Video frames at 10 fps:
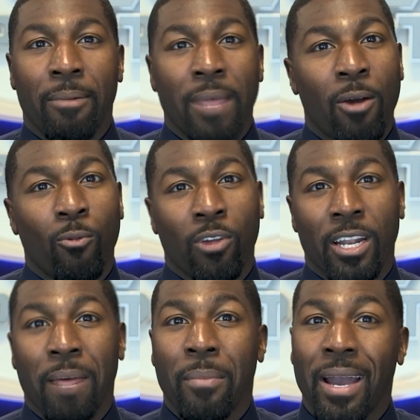I'm not
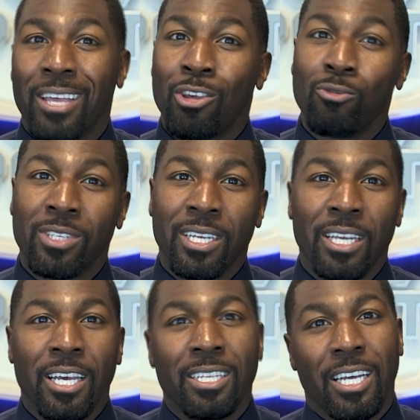wearing it. I might use it
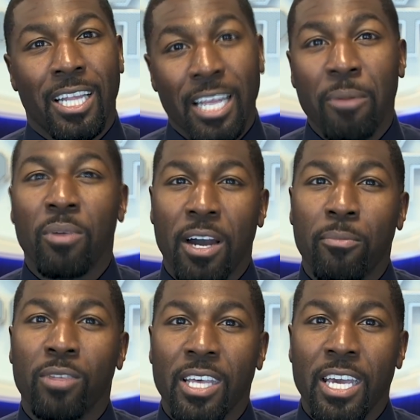to clean up a
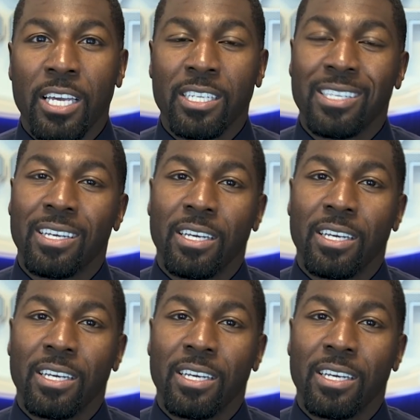couple things.